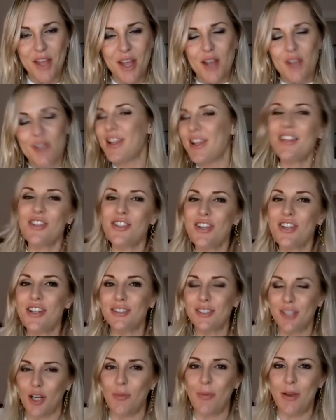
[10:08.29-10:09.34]
So that's just a
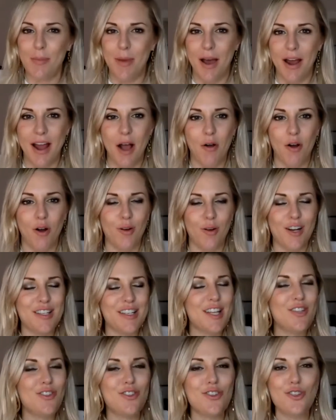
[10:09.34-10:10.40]
little bit about how it works.
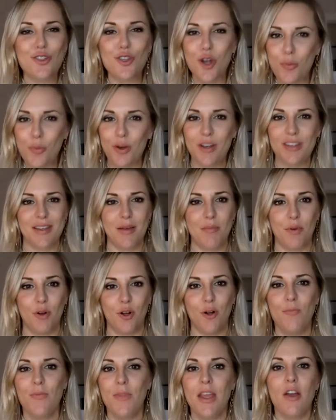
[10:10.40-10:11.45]
It's super
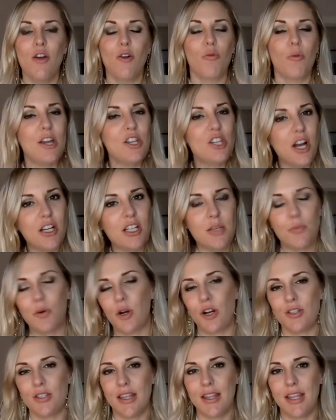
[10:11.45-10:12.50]
simple. Reach out to the
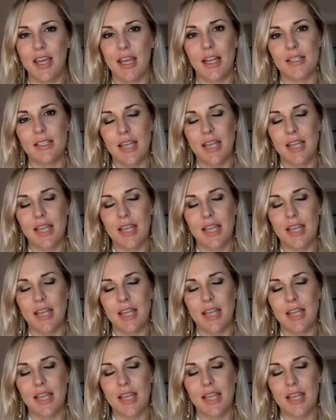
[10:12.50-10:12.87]
person that